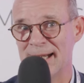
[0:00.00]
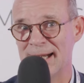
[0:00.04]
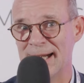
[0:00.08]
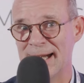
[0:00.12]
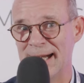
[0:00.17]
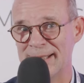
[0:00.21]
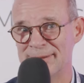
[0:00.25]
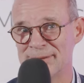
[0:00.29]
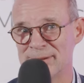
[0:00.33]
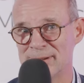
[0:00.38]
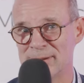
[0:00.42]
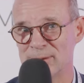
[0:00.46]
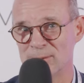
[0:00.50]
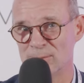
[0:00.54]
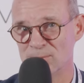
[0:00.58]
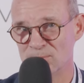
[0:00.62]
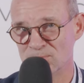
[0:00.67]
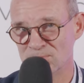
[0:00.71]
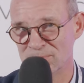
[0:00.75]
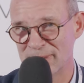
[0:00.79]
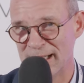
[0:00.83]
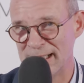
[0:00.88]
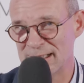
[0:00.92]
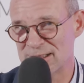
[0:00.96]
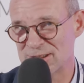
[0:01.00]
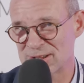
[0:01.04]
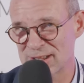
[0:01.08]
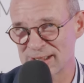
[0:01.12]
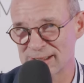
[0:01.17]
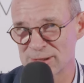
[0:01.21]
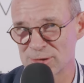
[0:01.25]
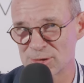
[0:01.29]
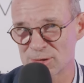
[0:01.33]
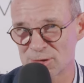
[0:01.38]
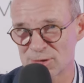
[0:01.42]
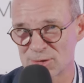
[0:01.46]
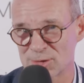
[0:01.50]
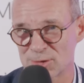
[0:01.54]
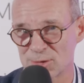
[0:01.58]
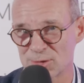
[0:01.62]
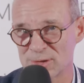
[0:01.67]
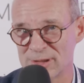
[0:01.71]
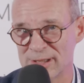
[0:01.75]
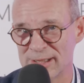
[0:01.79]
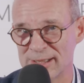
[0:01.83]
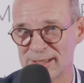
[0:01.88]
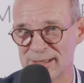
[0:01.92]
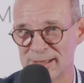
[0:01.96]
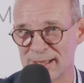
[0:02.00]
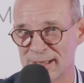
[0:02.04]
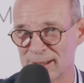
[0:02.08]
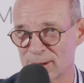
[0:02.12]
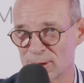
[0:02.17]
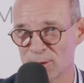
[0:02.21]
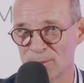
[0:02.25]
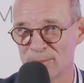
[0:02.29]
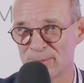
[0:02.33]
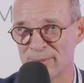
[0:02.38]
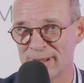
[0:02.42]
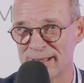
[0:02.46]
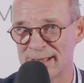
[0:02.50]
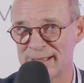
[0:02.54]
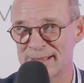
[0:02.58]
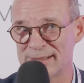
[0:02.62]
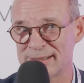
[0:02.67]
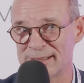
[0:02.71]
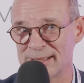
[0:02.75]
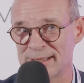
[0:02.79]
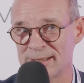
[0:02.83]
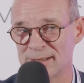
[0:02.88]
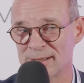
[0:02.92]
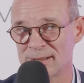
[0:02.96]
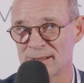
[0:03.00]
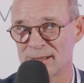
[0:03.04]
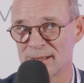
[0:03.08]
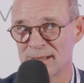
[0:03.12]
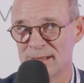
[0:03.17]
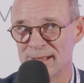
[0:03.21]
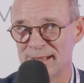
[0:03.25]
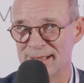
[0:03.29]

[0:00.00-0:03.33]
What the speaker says: And my challenges today are combining